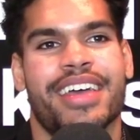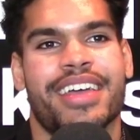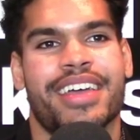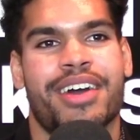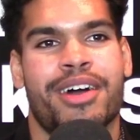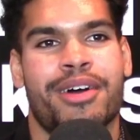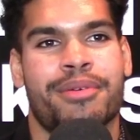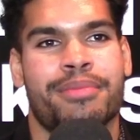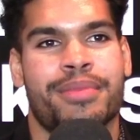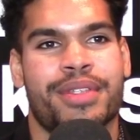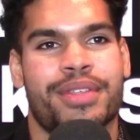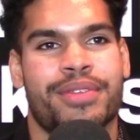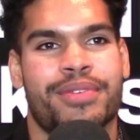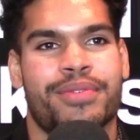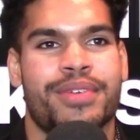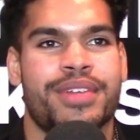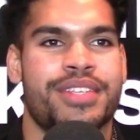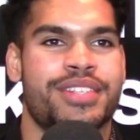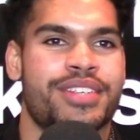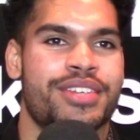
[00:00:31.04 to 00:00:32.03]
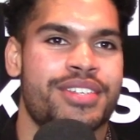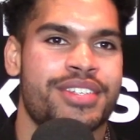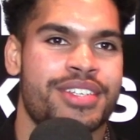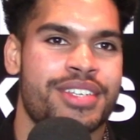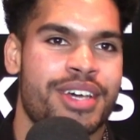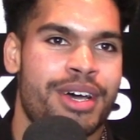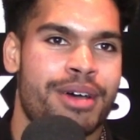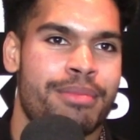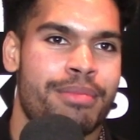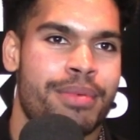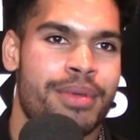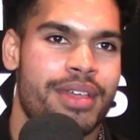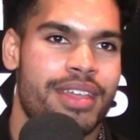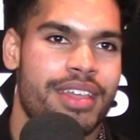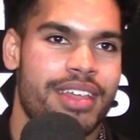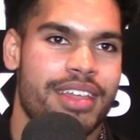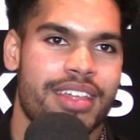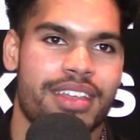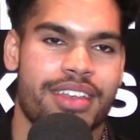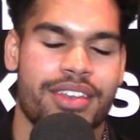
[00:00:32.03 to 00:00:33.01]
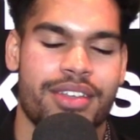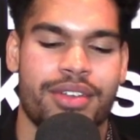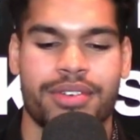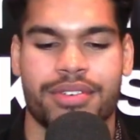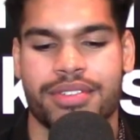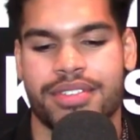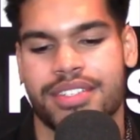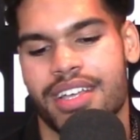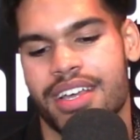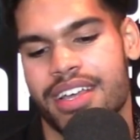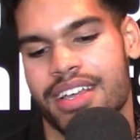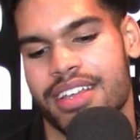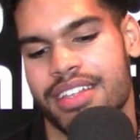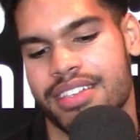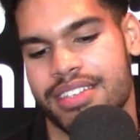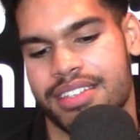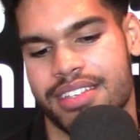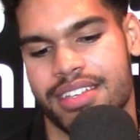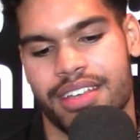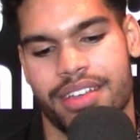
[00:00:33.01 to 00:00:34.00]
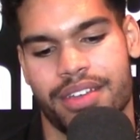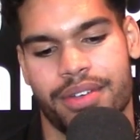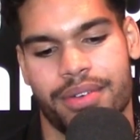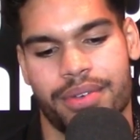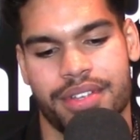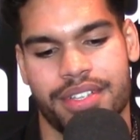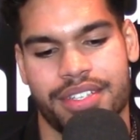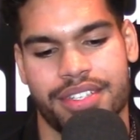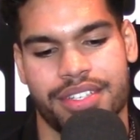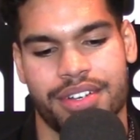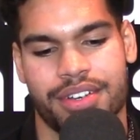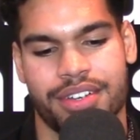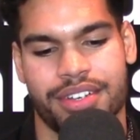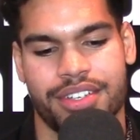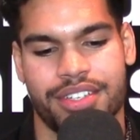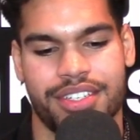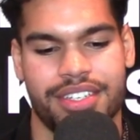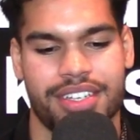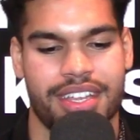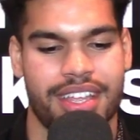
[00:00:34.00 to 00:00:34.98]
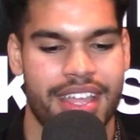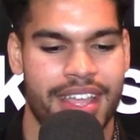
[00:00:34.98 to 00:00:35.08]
common research topic in neuroscience research.